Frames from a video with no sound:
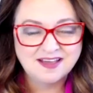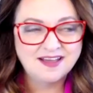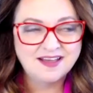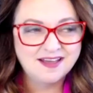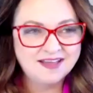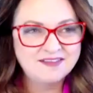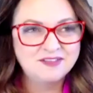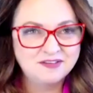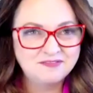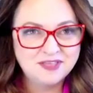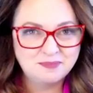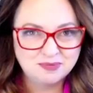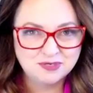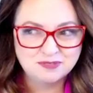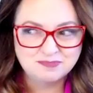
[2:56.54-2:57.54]
I love
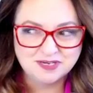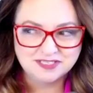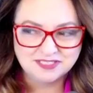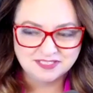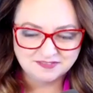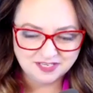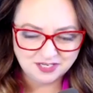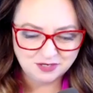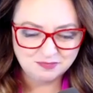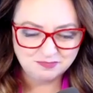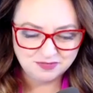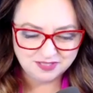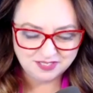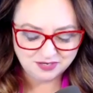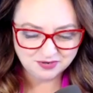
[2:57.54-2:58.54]
that perspective that you,
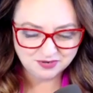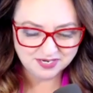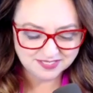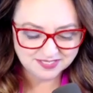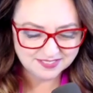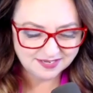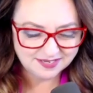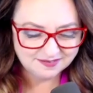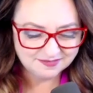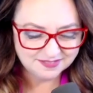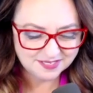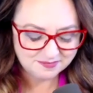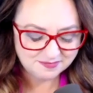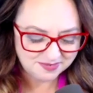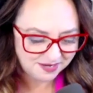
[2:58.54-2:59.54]
you kind of set,
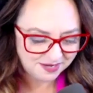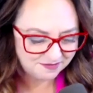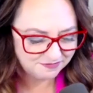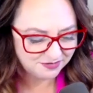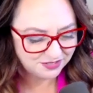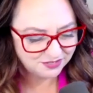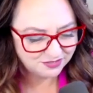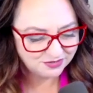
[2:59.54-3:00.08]
set me up for third